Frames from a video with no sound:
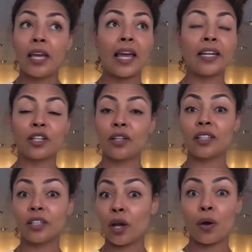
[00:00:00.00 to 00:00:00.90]
And it
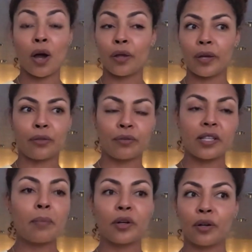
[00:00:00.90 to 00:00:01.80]
could go all the way through
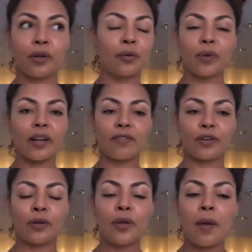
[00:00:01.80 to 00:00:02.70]
summer or
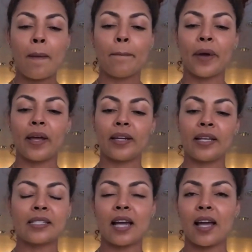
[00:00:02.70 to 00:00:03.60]
whatever. But
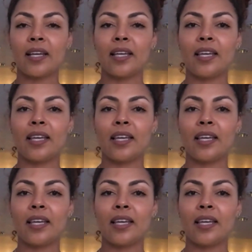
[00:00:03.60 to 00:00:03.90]
it's not